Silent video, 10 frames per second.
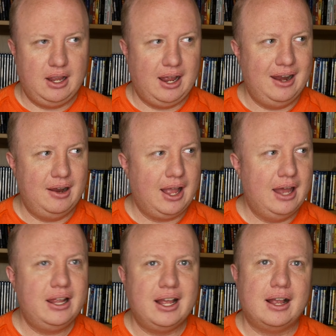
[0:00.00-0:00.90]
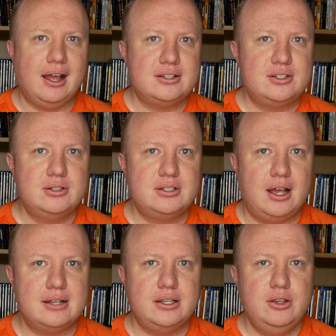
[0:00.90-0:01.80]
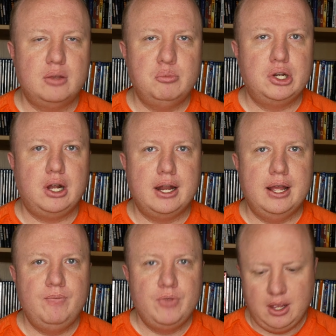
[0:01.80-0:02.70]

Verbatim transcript: kind of like a katsu sauce that you can put on it.